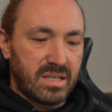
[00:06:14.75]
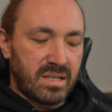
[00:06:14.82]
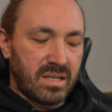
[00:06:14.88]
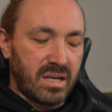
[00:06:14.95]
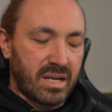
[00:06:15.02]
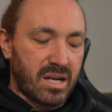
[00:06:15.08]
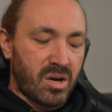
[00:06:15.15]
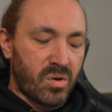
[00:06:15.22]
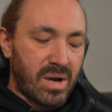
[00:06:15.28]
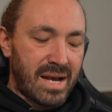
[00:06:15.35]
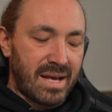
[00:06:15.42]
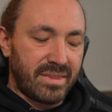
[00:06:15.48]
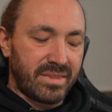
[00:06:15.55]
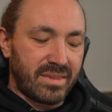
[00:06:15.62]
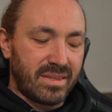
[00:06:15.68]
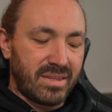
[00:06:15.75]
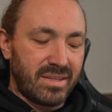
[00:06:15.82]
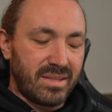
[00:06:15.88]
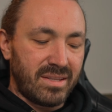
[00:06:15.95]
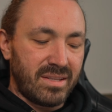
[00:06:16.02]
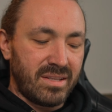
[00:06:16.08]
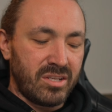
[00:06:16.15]
like I'll
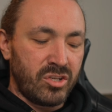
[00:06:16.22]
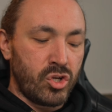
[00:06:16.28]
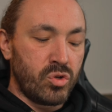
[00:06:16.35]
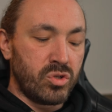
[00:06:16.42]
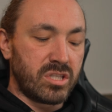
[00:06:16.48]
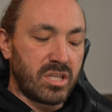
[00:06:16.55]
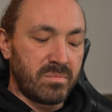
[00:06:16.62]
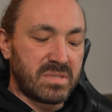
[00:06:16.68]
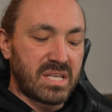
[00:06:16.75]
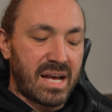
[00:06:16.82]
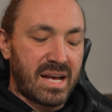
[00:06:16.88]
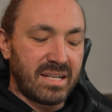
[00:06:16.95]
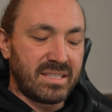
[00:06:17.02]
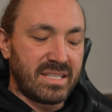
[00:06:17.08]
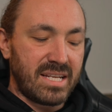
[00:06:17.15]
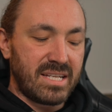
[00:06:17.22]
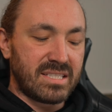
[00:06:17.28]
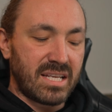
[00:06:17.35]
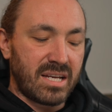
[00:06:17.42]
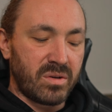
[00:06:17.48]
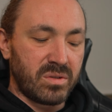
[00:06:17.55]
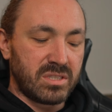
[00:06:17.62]
use them to add
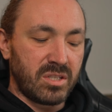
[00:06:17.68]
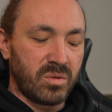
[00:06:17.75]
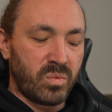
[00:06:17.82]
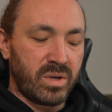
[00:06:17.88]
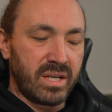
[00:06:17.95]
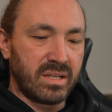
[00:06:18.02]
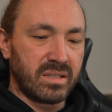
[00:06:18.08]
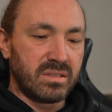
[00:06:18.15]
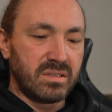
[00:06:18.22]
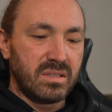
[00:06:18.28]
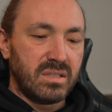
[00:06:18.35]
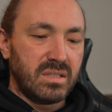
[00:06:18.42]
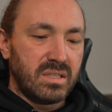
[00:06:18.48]
detail into the wing.